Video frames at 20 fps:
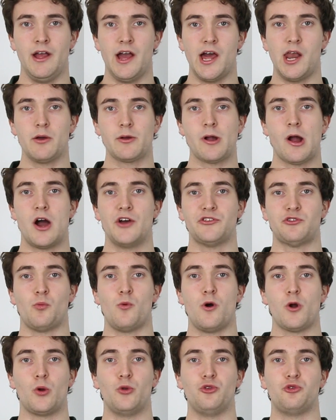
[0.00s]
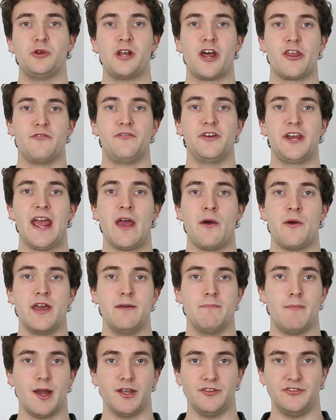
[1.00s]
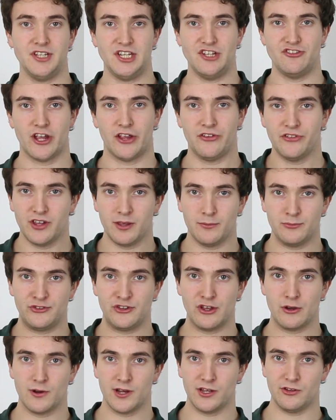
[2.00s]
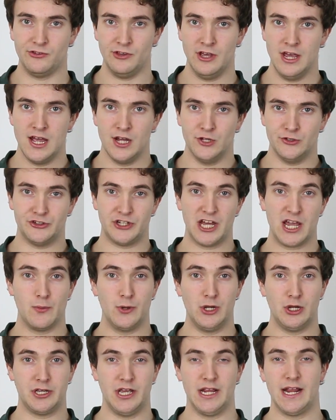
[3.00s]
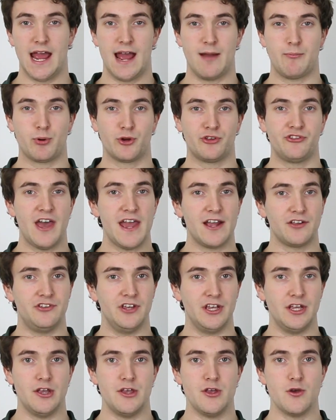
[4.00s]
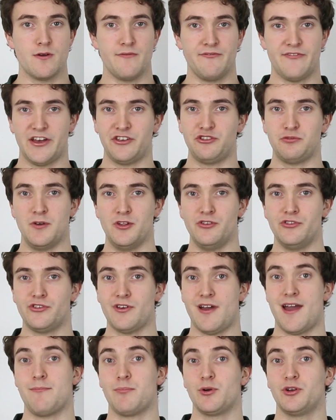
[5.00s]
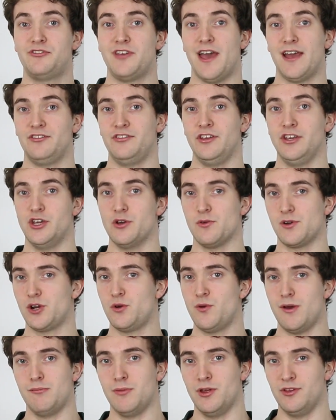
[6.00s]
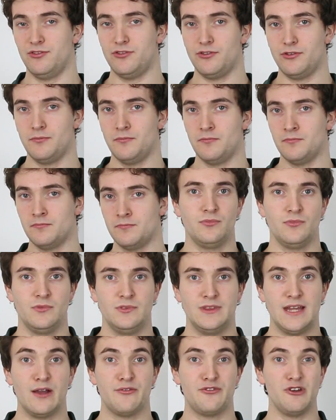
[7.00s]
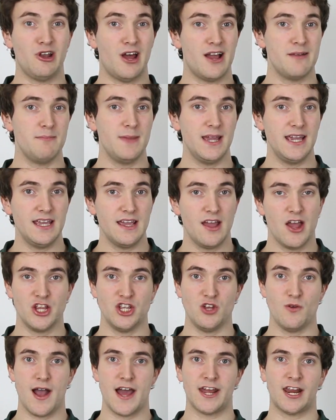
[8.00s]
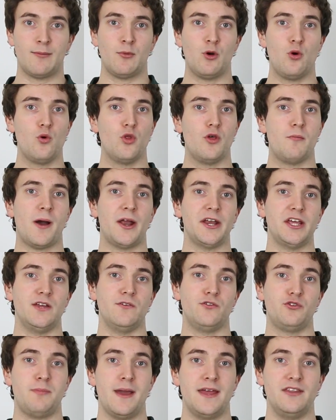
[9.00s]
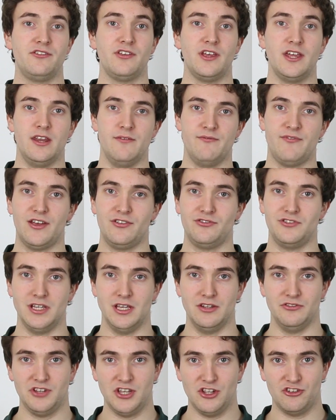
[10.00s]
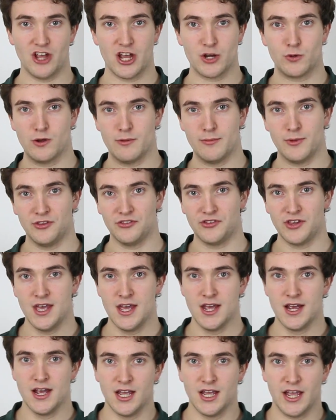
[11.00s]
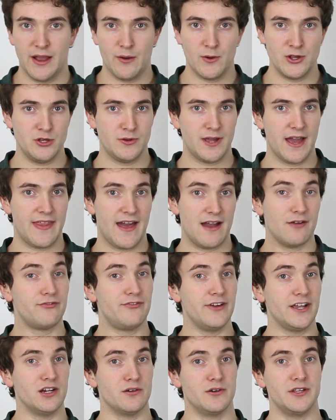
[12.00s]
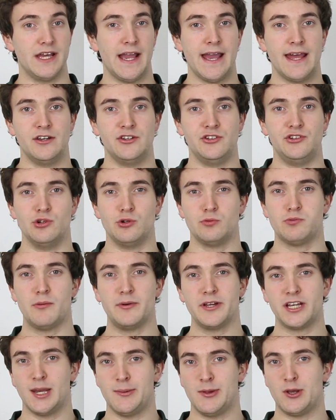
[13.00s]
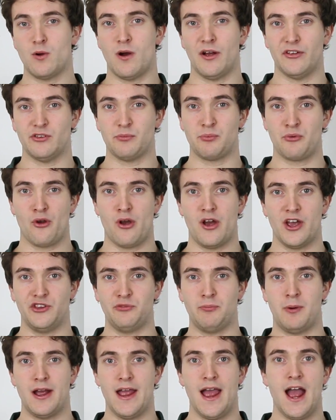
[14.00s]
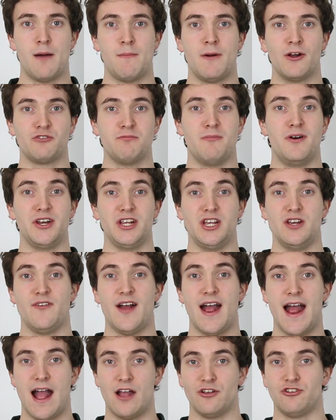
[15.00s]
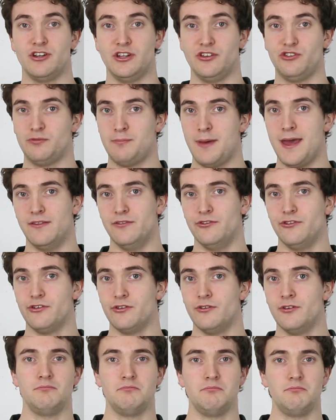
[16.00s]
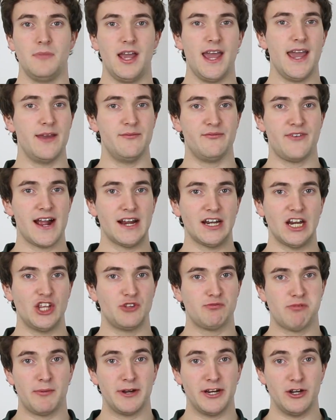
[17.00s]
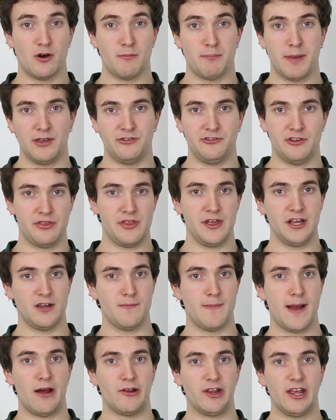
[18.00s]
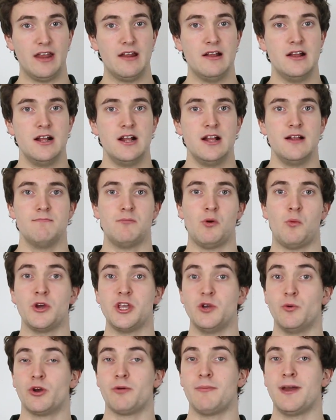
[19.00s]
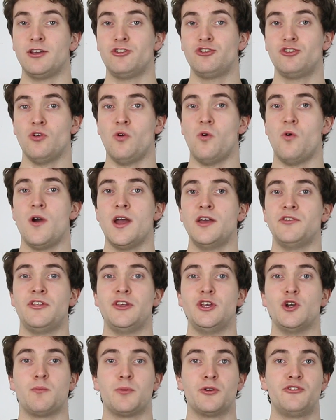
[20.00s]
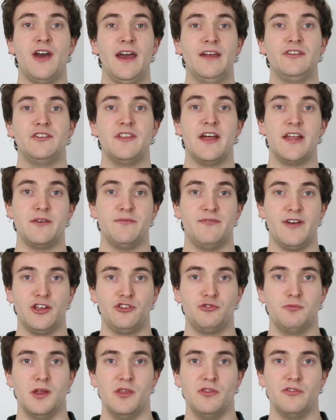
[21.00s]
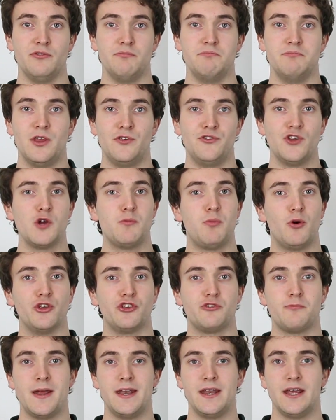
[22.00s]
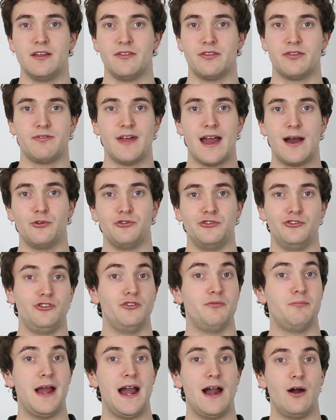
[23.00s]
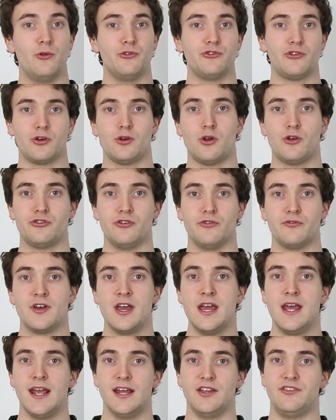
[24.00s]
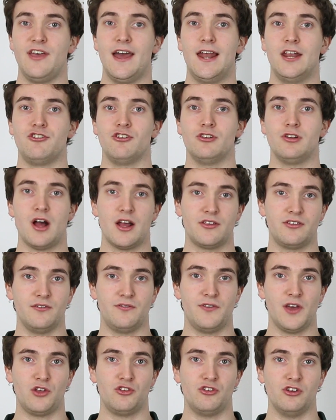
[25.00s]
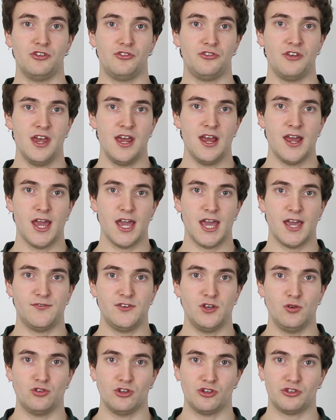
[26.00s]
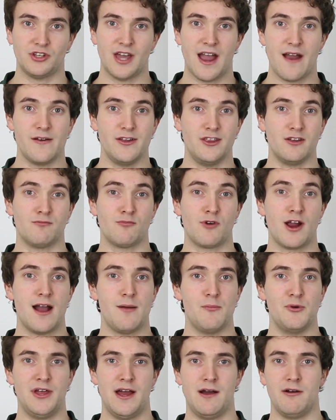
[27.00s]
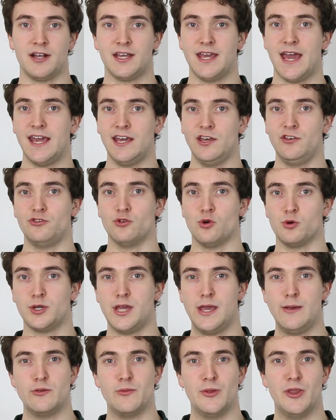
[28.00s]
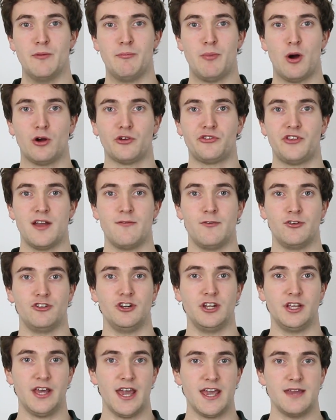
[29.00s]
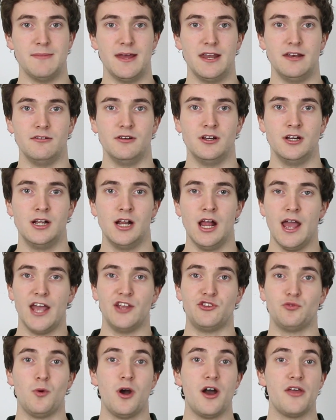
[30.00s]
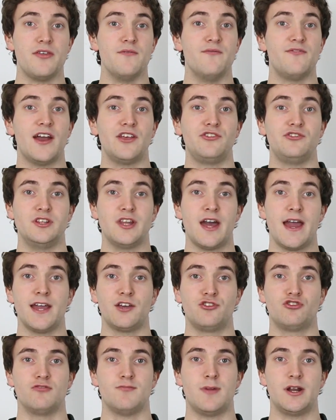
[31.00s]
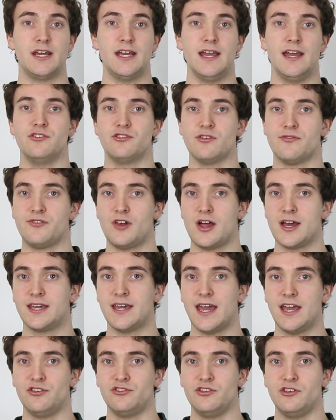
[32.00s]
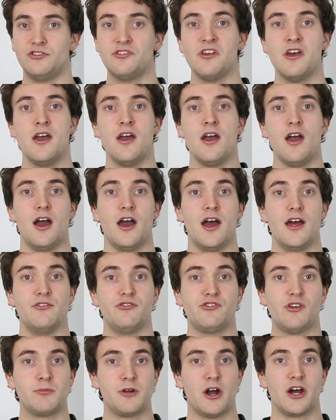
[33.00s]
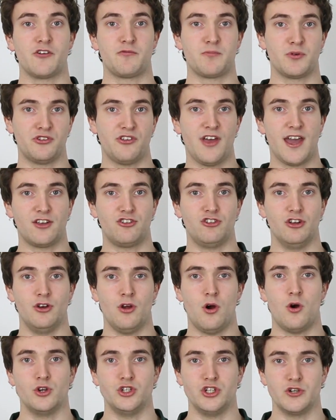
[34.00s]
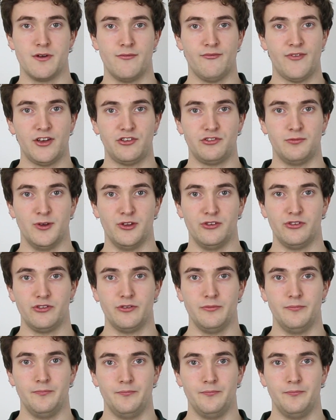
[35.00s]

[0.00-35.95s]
Hello guys, and welcome to another video in my DJ Tips series. Today we're looking at protecting your investments and protecting your equipment. Now if you're like me and you add up all the money you've spent in investing in DJ equipment, when you get that figure at the end, you're probably going to be quite surprised by how much money you've actually spent. In fact, it's probably not best to think about it, but what you want to make sure is that you're protecting that investment. There's no point spending thousands of pounds on lots of intelligent lighting fixtures if you just carry them around without a case or keep them in the box they originally came in. It's worth investing that extra money into flight cases and some kind of protection on your investment.